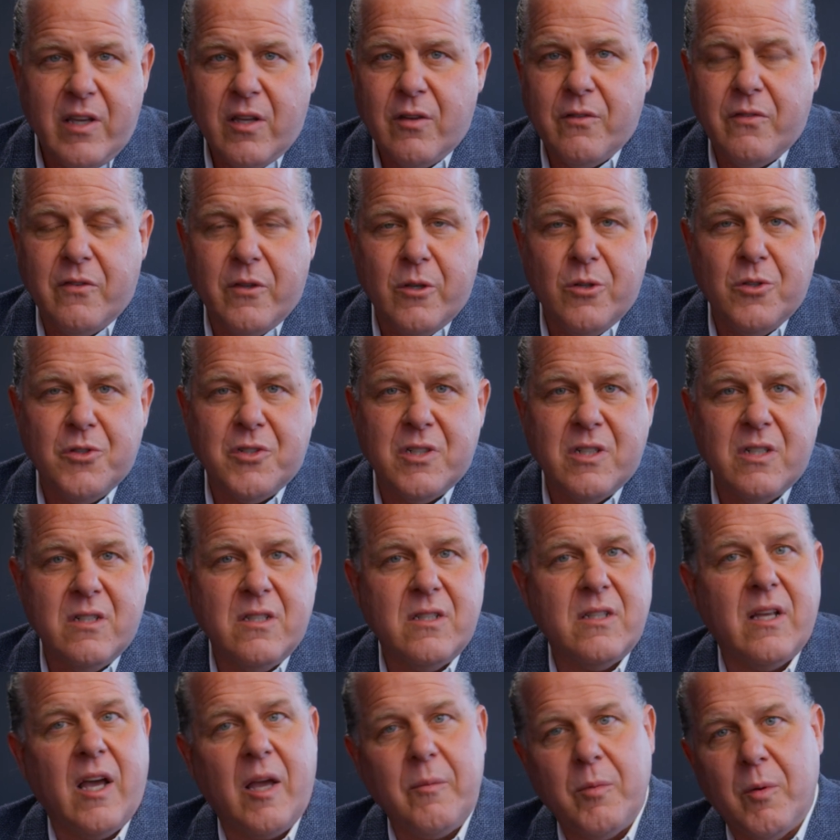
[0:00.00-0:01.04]

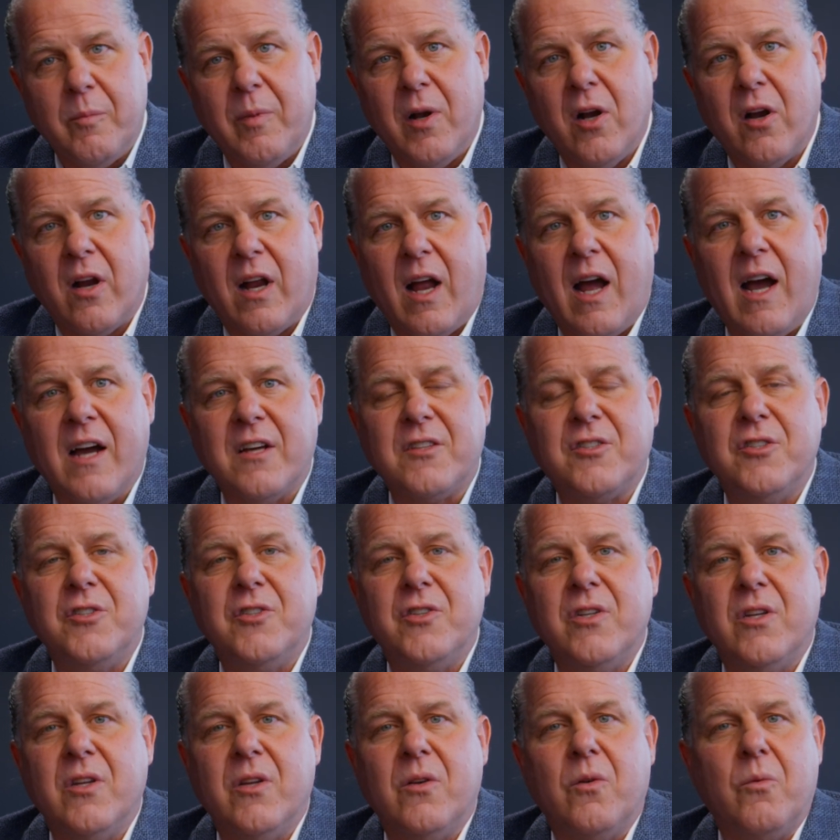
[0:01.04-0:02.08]
infusions, hyperbaric
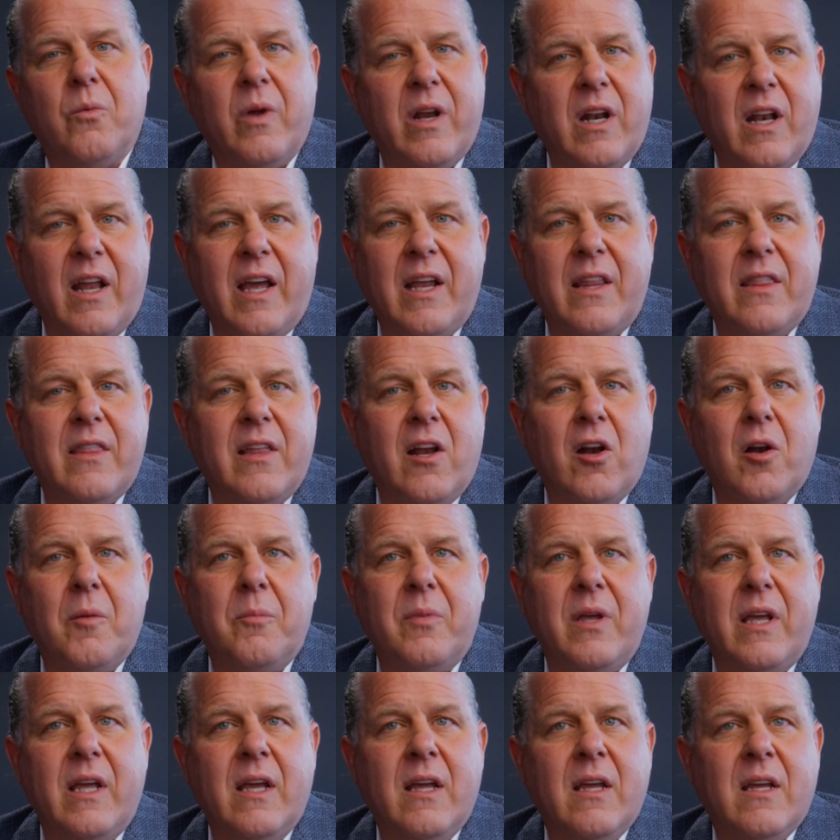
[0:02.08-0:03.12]
oxygen, red light
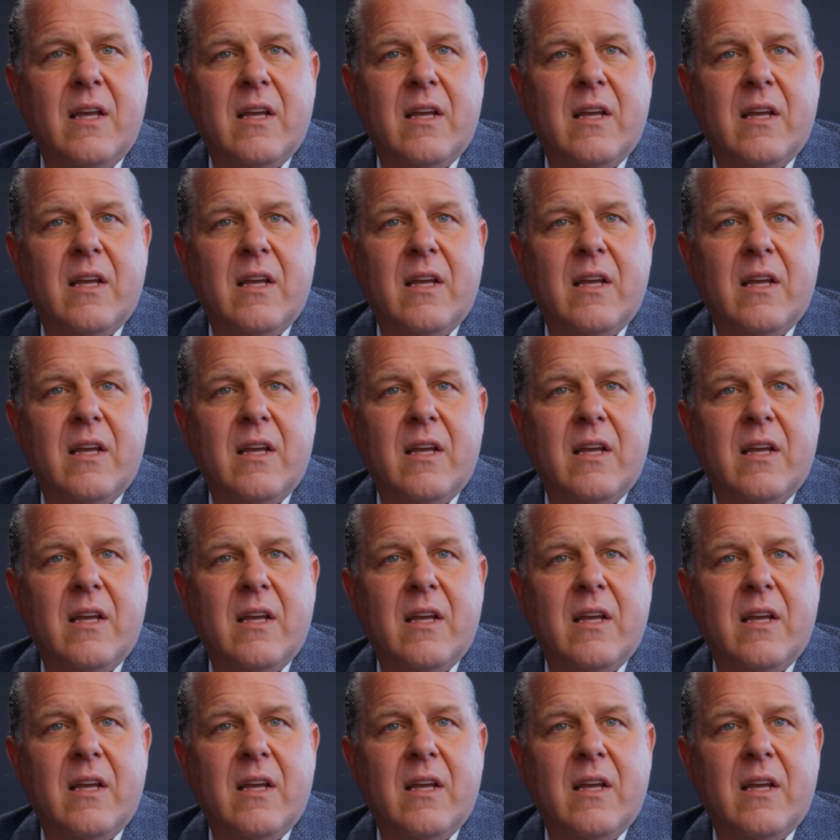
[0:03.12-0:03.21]
therapy,